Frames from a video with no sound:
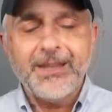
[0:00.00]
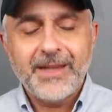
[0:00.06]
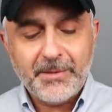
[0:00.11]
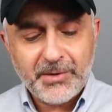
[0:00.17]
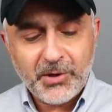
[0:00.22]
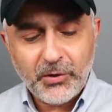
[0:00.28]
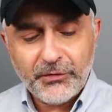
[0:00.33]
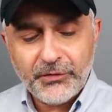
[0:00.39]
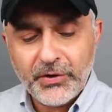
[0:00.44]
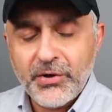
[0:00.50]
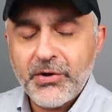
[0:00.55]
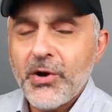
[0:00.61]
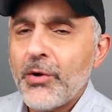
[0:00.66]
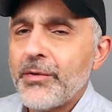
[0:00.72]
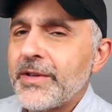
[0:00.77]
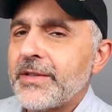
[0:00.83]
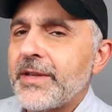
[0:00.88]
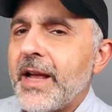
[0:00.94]
Let me know if you
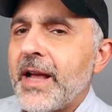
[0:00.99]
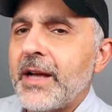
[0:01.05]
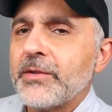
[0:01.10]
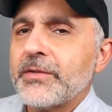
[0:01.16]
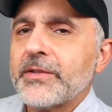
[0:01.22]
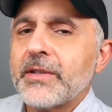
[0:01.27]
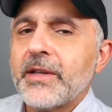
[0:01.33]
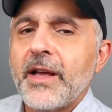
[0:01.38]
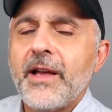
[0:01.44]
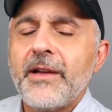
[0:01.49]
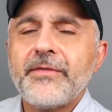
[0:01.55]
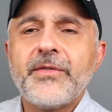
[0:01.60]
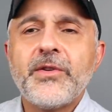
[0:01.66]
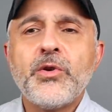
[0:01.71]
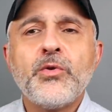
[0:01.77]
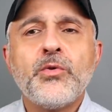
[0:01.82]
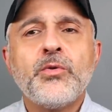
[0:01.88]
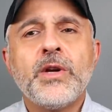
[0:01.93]
know this house. Have
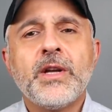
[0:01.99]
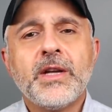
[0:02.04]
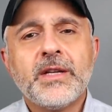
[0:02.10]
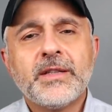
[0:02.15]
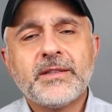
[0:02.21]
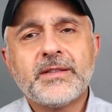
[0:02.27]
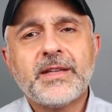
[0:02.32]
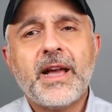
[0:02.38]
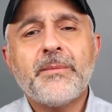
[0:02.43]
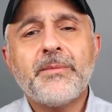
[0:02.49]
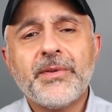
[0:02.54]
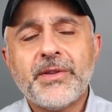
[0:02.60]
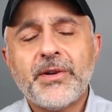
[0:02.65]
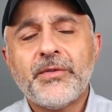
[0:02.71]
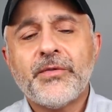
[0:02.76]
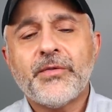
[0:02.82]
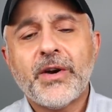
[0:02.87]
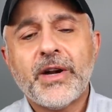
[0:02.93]
you sampled
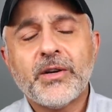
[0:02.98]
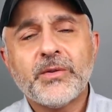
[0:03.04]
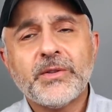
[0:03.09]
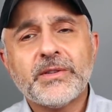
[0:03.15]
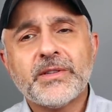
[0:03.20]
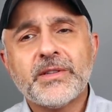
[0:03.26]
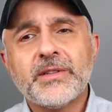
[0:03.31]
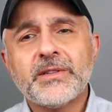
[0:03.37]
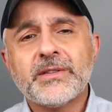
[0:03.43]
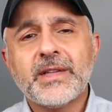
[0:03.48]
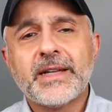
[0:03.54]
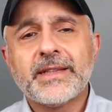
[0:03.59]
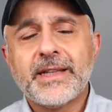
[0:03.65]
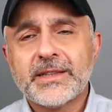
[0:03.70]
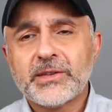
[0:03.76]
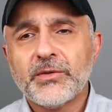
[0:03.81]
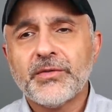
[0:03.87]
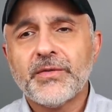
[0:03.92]
their fragrances?
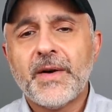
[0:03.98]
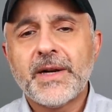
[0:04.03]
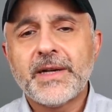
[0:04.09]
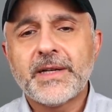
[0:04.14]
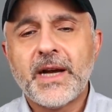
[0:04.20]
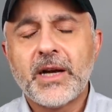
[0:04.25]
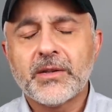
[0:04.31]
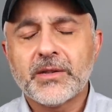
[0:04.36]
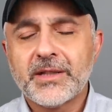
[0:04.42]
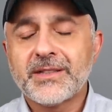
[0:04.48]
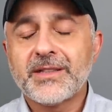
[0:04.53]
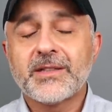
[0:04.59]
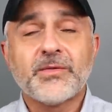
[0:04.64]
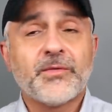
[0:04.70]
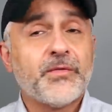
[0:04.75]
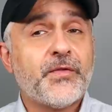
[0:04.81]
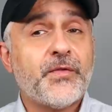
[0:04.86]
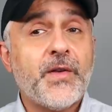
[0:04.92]
I'd like to find out, because
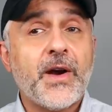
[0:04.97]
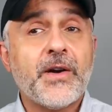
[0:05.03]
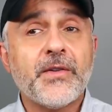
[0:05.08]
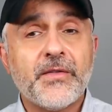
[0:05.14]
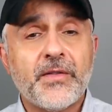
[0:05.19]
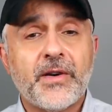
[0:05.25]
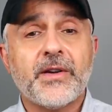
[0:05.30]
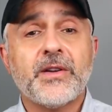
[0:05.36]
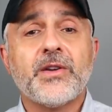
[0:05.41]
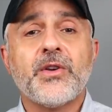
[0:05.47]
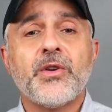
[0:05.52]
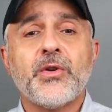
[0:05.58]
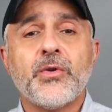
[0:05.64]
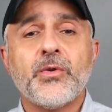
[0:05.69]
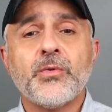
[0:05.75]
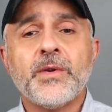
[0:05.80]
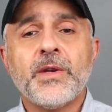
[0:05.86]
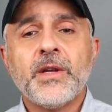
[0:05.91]
it's very, very
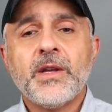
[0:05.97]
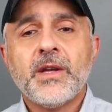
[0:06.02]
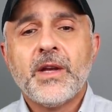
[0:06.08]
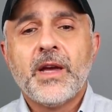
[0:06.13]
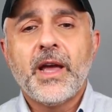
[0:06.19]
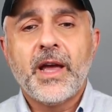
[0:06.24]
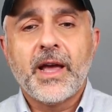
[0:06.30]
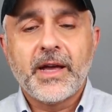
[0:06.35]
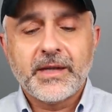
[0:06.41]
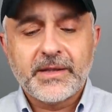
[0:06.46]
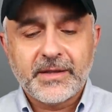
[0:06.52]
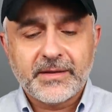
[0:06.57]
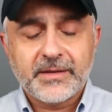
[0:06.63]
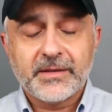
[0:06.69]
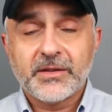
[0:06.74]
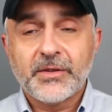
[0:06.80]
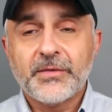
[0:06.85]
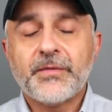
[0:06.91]
new, and
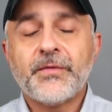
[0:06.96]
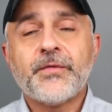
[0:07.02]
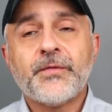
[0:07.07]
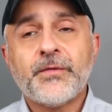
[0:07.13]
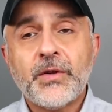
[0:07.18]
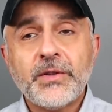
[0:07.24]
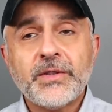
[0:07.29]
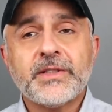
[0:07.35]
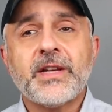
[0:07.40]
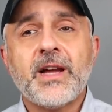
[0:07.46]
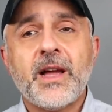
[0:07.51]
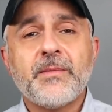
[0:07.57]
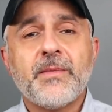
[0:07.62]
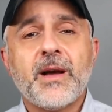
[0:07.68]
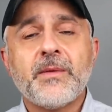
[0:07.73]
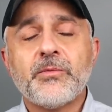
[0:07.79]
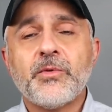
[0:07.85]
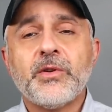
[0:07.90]
this is the first
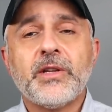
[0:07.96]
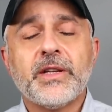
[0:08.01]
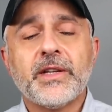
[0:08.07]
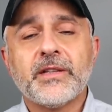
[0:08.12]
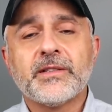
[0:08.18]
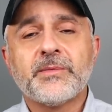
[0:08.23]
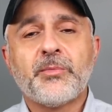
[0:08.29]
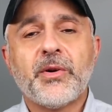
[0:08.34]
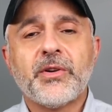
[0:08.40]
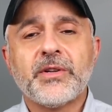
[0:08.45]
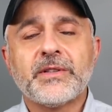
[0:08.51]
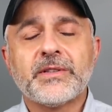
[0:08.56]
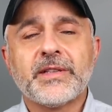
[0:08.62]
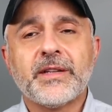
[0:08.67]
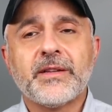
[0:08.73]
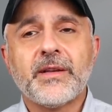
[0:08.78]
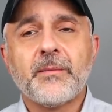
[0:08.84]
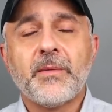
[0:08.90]
time I'm really
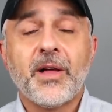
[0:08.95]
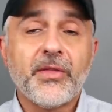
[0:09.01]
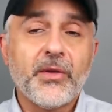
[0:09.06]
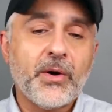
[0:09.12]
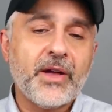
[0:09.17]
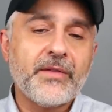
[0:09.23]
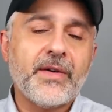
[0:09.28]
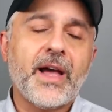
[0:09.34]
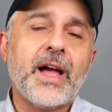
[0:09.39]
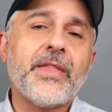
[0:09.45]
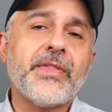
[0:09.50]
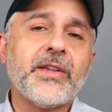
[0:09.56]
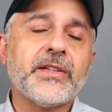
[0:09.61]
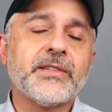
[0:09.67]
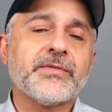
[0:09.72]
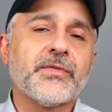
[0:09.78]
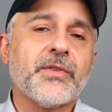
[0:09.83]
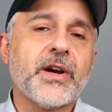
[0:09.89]
experiencing them, although I've had
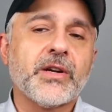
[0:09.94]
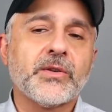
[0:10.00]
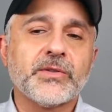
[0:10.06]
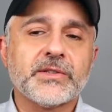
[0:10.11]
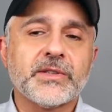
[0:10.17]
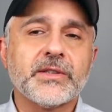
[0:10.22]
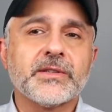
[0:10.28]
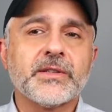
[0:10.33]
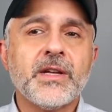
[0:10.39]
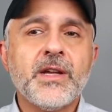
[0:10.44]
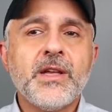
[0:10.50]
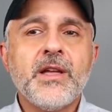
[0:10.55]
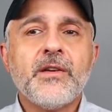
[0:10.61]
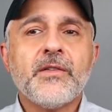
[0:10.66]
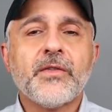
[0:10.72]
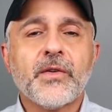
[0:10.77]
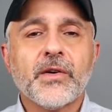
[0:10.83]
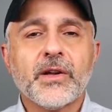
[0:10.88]
these fragrances
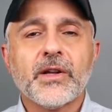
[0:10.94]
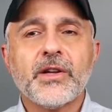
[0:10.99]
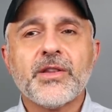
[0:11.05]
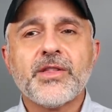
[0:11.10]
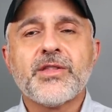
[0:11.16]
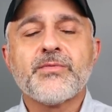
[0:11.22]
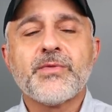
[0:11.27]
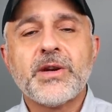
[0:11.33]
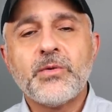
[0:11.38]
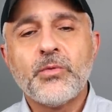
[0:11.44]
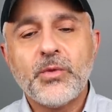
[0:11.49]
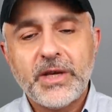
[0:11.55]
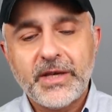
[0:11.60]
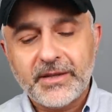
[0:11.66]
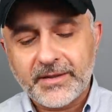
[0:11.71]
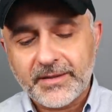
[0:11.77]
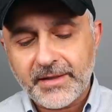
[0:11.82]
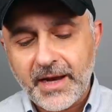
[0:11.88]
for a good three
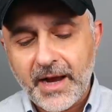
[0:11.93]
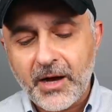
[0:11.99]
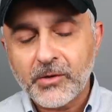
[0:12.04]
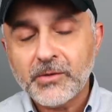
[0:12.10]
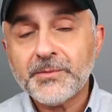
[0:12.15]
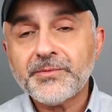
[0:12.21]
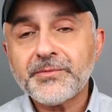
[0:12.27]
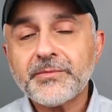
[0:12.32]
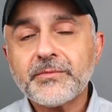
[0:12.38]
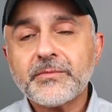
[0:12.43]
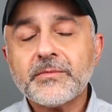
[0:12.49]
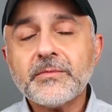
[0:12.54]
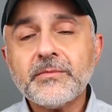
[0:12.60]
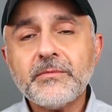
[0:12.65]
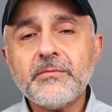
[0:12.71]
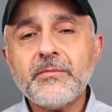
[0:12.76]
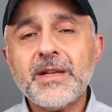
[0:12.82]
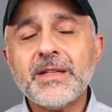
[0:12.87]
weeks now,
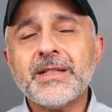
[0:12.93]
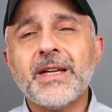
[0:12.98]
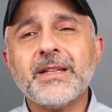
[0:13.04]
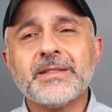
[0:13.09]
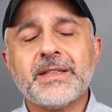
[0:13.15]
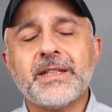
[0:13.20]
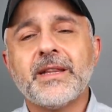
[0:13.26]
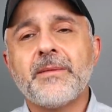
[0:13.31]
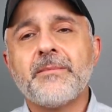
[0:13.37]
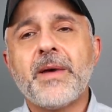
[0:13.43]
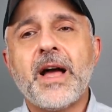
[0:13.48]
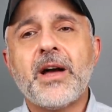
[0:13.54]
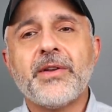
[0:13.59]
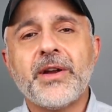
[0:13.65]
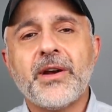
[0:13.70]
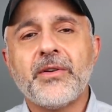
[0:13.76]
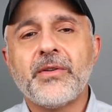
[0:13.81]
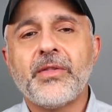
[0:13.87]
testing them
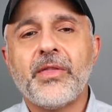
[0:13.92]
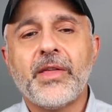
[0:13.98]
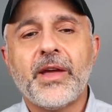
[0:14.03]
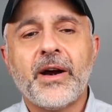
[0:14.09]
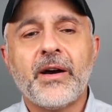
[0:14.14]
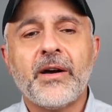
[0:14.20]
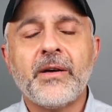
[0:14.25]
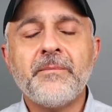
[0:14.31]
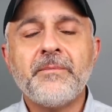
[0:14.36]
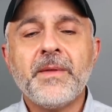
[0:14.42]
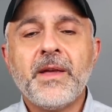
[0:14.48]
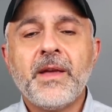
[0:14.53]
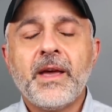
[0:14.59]
out here and there.